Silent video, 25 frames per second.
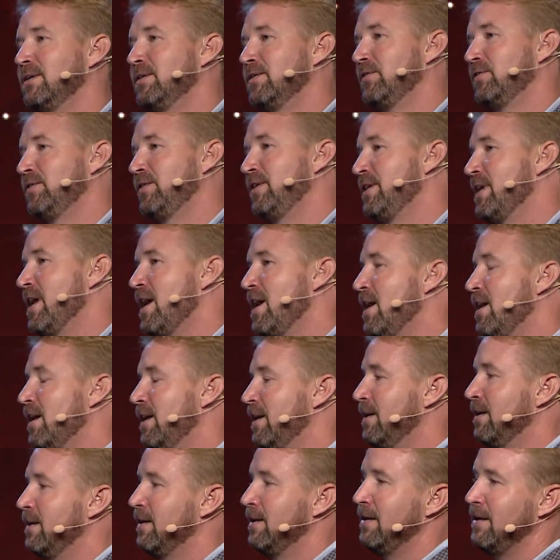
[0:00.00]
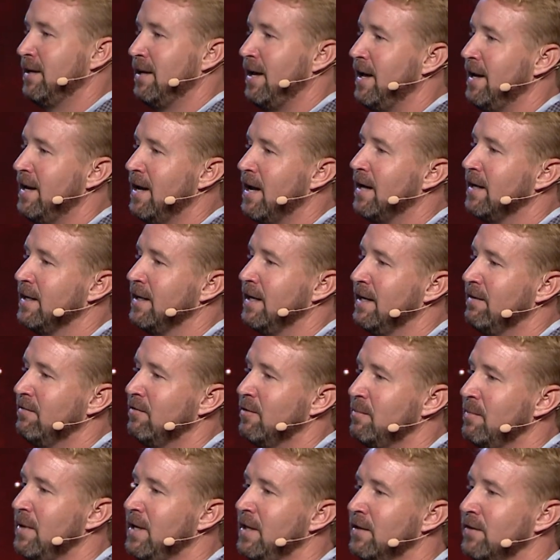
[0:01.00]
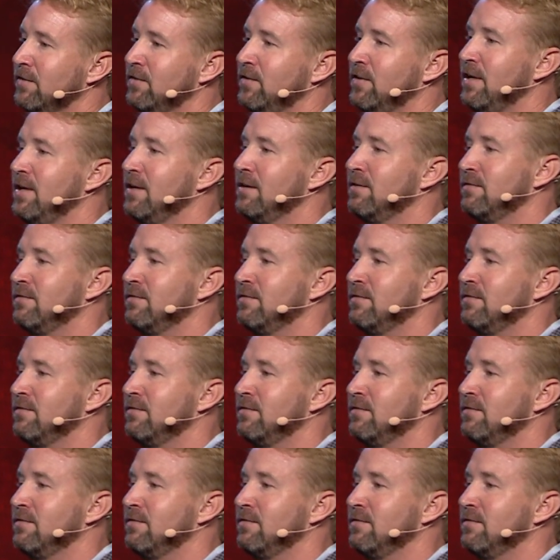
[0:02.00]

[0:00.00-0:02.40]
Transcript: See, God had not given me the seed